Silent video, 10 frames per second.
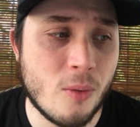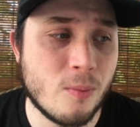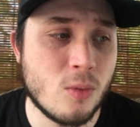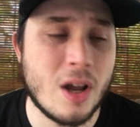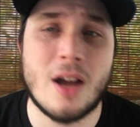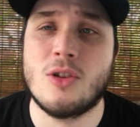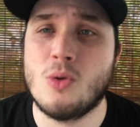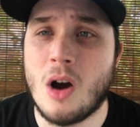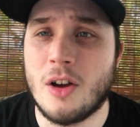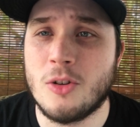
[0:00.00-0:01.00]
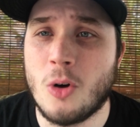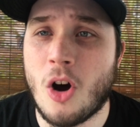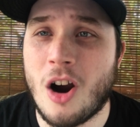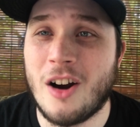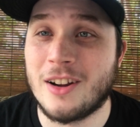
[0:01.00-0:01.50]
We had Yuha
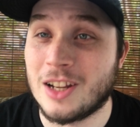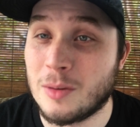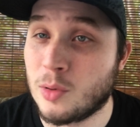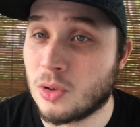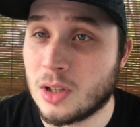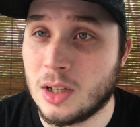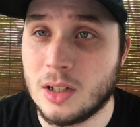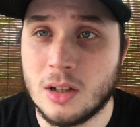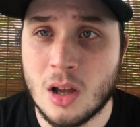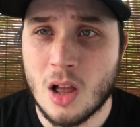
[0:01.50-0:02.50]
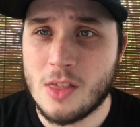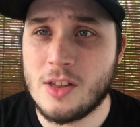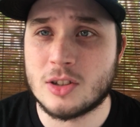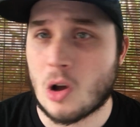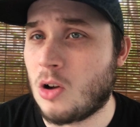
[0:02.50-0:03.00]
Uehara and Gabriel Kidd.
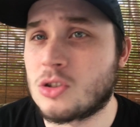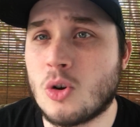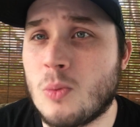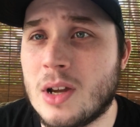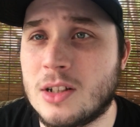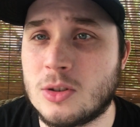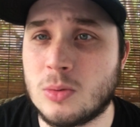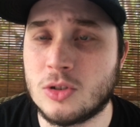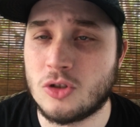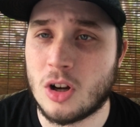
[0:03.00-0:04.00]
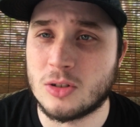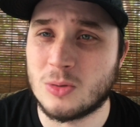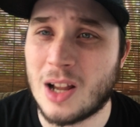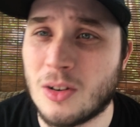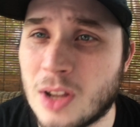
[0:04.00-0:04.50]
This also went into a draw, so
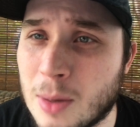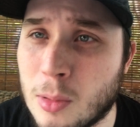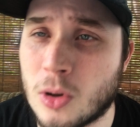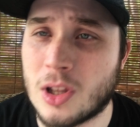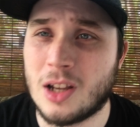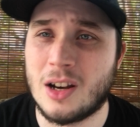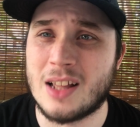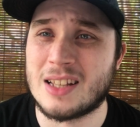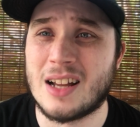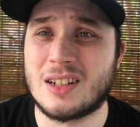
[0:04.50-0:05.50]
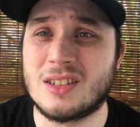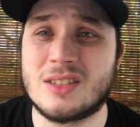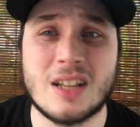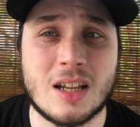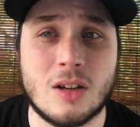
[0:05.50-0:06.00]
now Gabriel Kidd has had
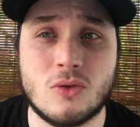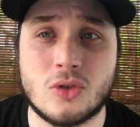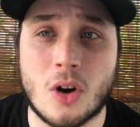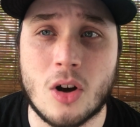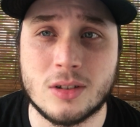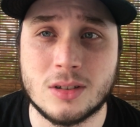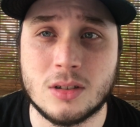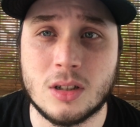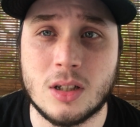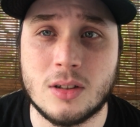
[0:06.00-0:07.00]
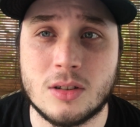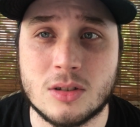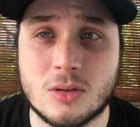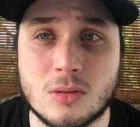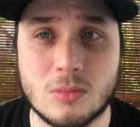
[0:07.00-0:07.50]
consecutive draws in this
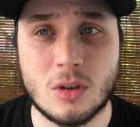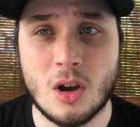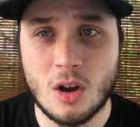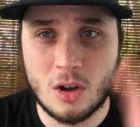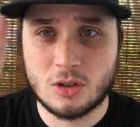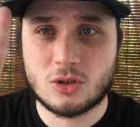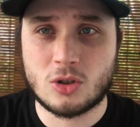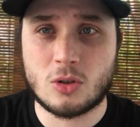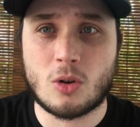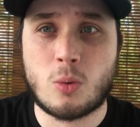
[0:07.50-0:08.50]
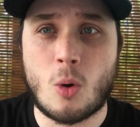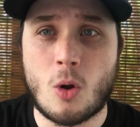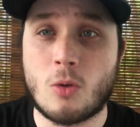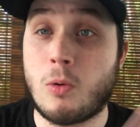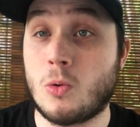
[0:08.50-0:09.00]

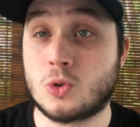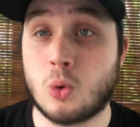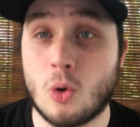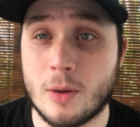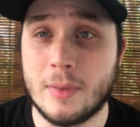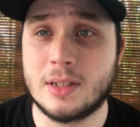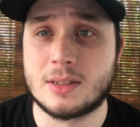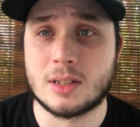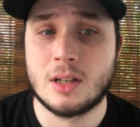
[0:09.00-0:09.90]
quote-unquote tournament.